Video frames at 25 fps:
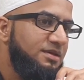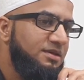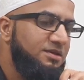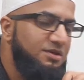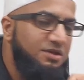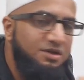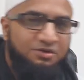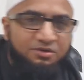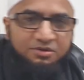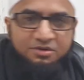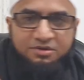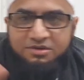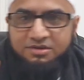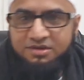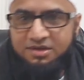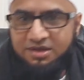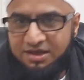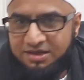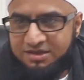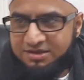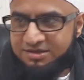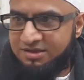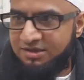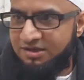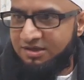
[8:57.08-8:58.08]
There
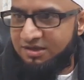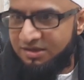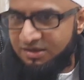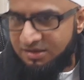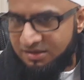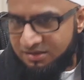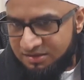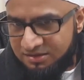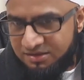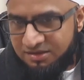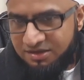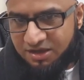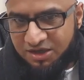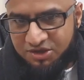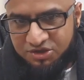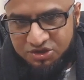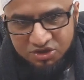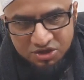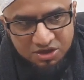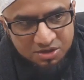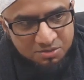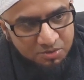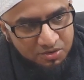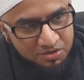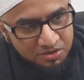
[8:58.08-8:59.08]
is an
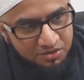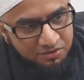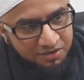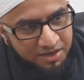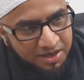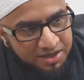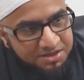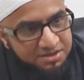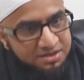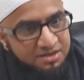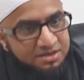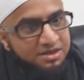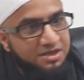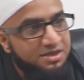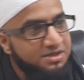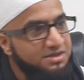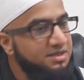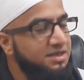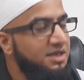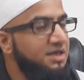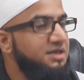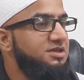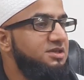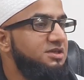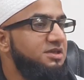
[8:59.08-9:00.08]
extreme on the right, there is
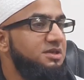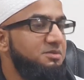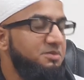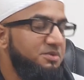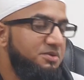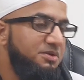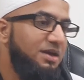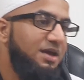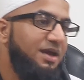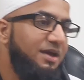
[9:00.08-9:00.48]
an extreme on the